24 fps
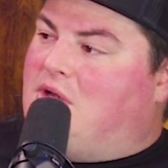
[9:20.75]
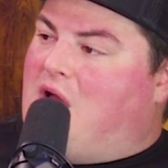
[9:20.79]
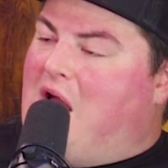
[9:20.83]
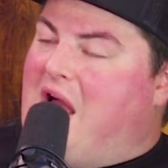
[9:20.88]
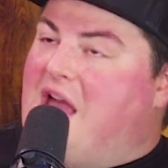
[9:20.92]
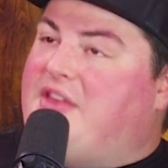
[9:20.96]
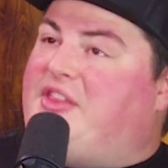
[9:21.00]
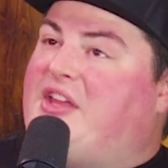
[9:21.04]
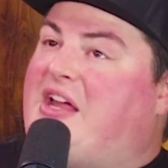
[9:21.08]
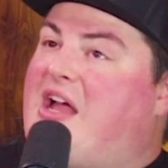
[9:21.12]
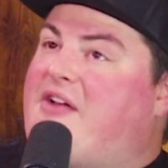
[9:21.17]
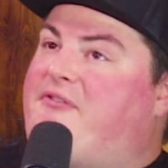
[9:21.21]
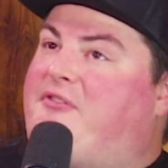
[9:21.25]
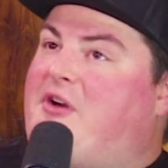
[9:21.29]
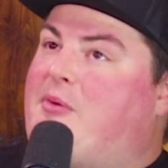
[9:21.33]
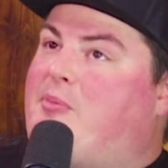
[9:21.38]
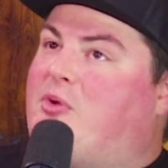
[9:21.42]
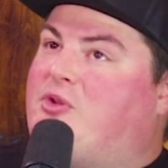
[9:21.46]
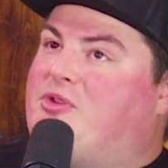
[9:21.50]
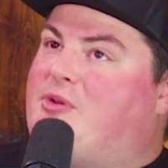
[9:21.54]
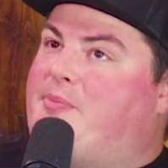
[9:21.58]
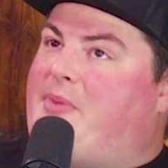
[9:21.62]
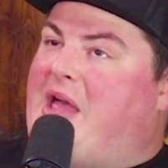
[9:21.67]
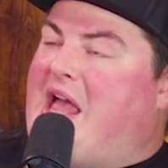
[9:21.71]
I think I
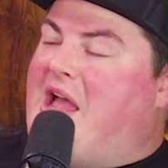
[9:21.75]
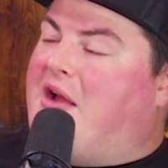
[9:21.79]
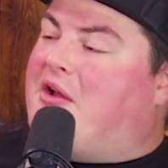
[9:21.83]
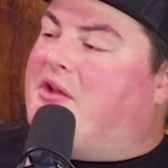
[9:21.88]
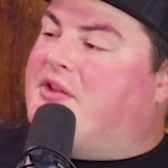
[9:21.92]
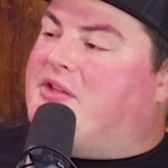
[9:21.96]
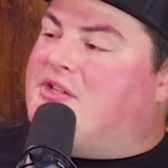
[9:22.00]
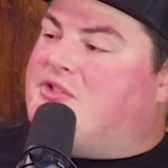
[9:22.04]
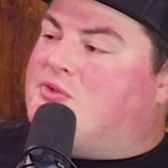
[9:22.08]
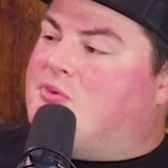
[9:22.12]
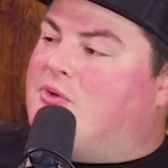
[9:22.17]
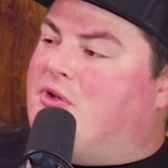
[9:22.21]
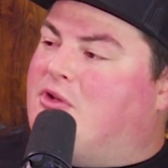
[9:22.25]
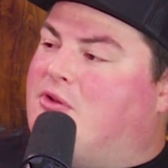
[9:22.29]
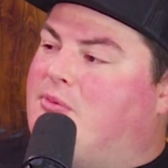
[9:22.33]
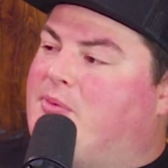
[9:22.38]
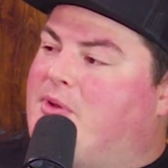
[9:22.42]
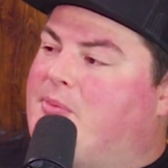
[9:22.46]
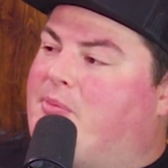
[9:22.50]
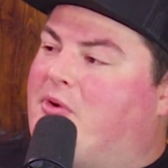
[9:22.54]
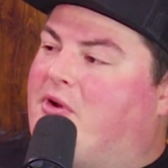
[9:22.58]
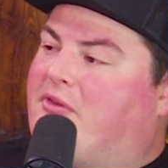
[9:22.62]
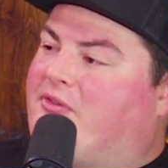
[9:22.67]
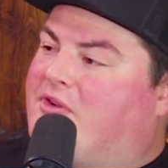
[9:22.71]
fumbled the bag on this one, to
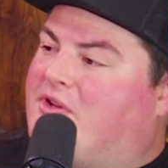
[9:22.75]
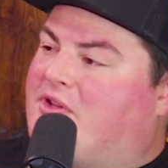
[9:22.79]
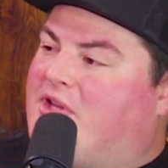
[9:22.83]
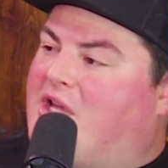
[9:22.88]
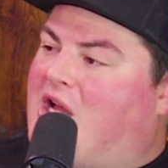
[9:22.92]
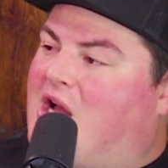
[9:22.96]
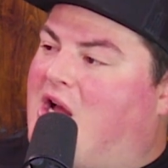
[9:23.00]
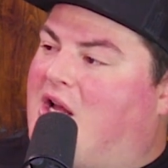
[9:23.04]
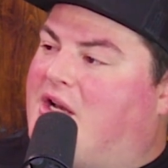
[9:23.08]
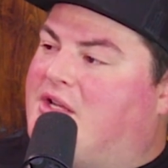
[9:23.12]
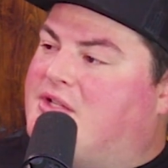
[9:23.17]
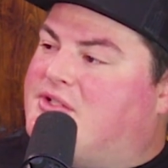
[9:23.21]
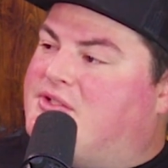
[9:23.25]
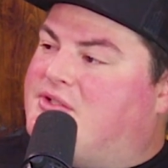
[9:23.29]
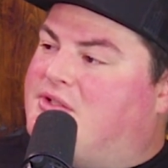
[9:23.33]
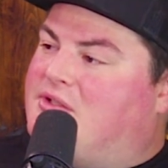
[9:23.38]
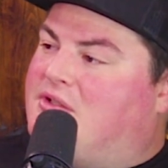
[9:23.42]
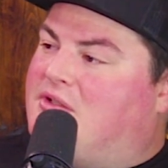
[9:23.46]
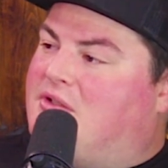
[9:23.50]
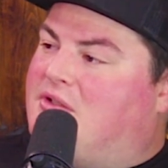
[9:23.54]
be perfectly honest.